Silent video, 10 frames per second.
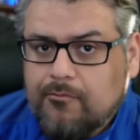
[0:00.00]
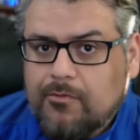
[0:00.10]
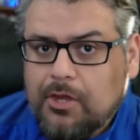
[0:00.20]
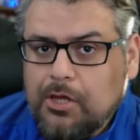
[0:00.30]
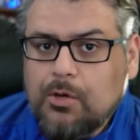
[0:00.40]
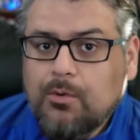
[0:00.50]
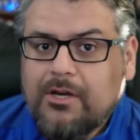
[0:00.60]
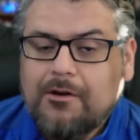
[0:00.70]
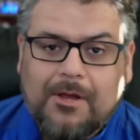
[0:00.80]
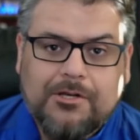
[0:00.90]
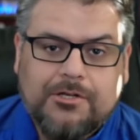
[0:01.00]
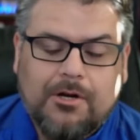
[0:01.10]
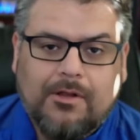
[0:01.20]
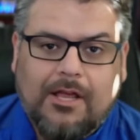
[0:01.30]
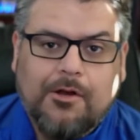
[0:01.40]
you need to make
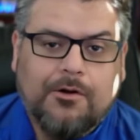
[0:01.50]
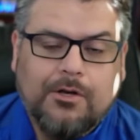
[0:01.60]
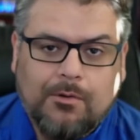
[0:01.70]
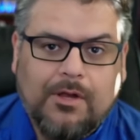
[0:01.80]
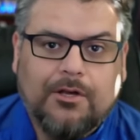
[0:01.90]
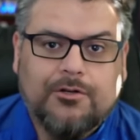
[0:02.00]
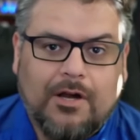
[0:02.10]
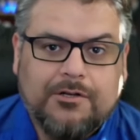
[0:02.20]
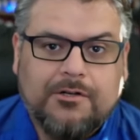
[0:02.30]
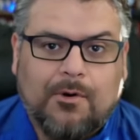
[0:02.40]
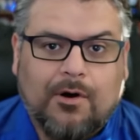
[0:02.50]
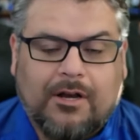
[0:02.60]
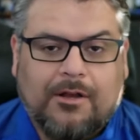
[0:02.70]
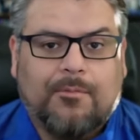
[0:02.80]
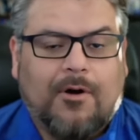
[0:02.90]
sure that you're doing attraction
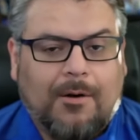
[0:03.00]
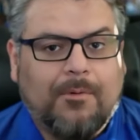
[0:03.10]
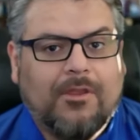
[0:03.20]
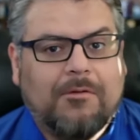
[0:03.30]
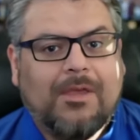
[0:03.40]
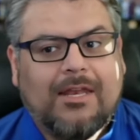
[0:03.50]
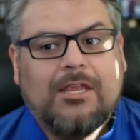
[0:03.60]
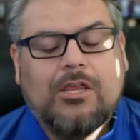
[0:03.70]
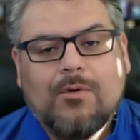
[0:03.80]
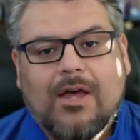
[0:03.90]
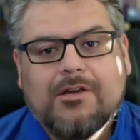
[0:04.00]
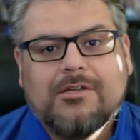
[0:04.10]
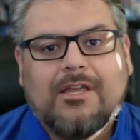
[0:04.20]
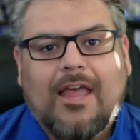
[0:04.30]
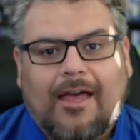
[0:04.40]
marketing properly, meaning you
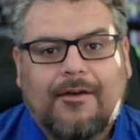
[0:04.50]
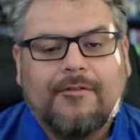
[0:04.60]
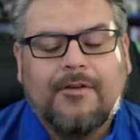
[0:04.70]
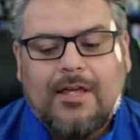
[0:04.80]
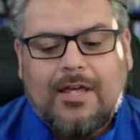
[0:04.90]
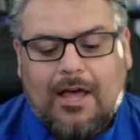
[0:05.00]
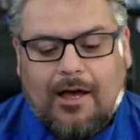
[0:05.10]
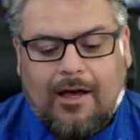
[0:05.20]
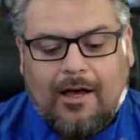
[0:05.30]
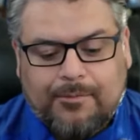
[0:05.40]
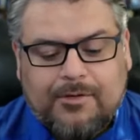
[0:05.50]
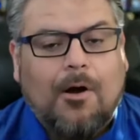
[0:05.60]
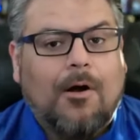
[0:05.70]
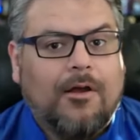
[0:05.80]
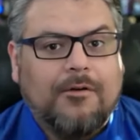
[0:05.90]
actually have a
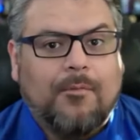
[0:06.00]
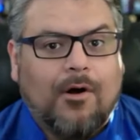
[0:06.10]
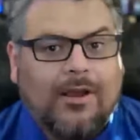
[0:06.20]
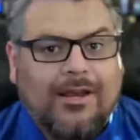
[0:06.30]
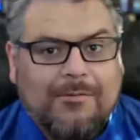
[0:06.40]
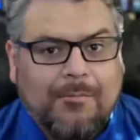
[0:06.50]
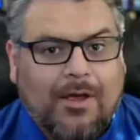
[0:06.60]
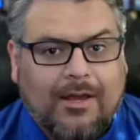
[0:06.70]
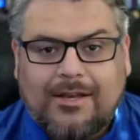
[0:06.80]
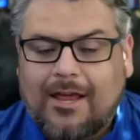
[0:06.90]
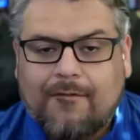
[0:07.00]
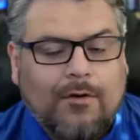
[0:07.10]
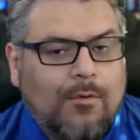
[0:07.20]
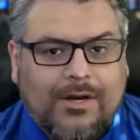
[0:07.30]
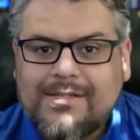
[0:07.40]
target market in mind.
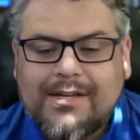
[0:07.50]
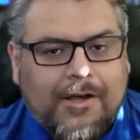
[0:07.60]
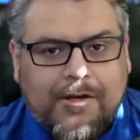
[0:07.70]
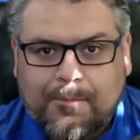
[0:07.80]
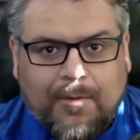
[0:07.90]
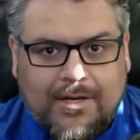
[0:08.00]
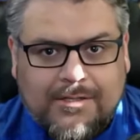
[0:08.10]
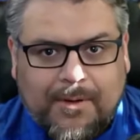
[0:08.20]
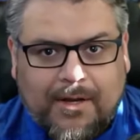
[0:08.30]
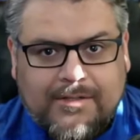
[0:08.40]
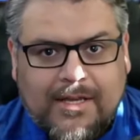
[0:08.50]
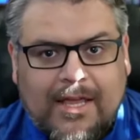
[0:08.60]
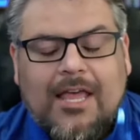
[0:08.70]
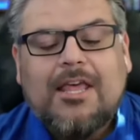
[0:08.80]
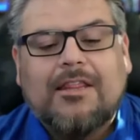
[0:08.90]
Everyone is not your prospect.
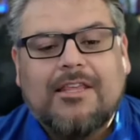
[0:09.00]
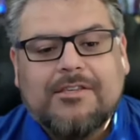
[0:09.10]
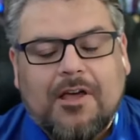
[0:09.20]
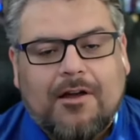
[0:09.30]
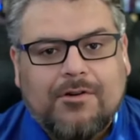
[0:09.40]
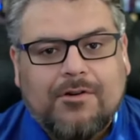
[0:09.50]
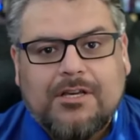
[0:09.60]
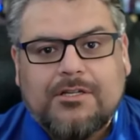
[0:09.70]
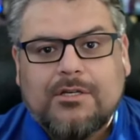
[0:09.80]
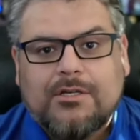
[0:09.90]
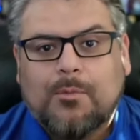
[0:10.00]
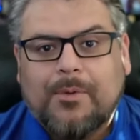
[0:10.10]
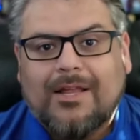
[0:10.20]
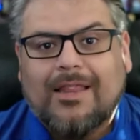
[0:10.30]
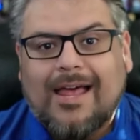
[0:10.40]
These conversations will be a lot